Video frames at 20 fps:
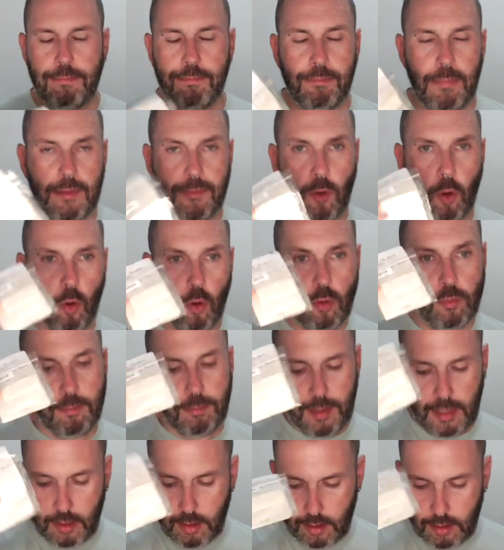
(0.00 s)
before
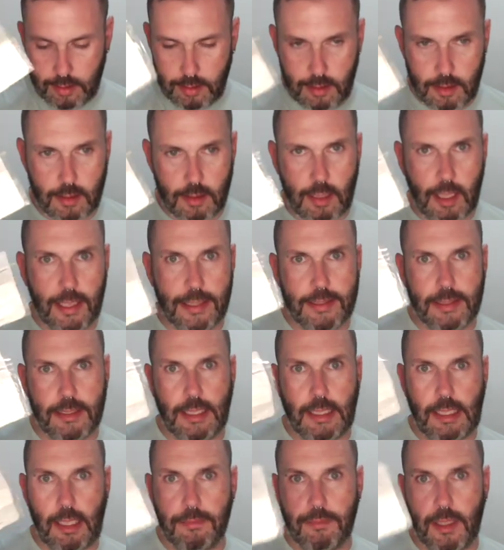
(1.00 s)
because I
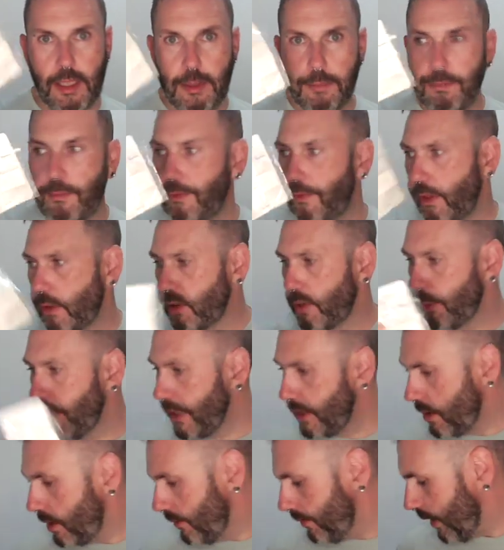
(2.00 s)
did have a few
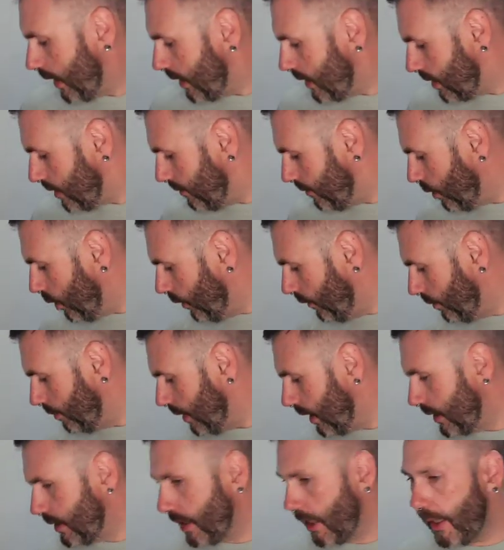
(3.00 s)
squeezes of it off
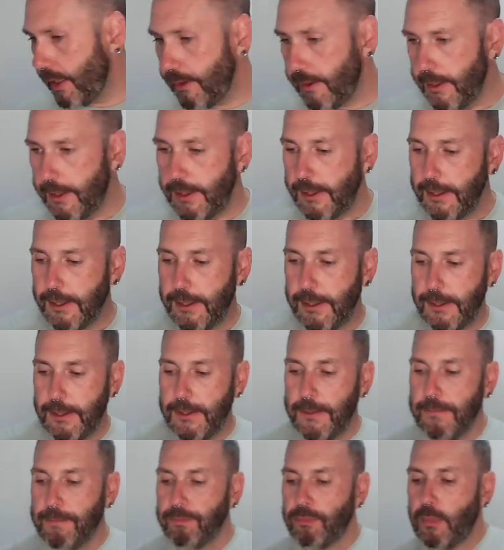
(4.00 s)
Melissa.
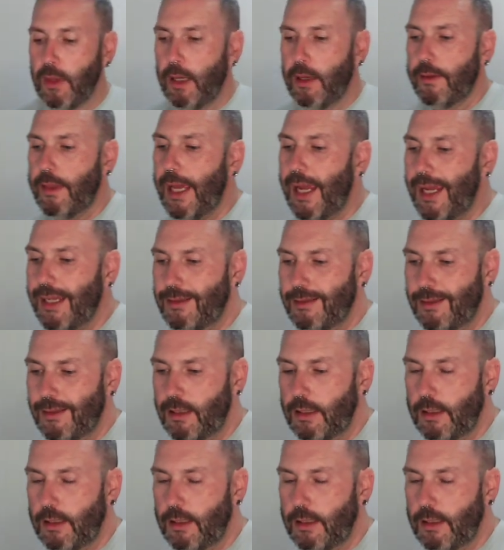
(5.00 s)
Then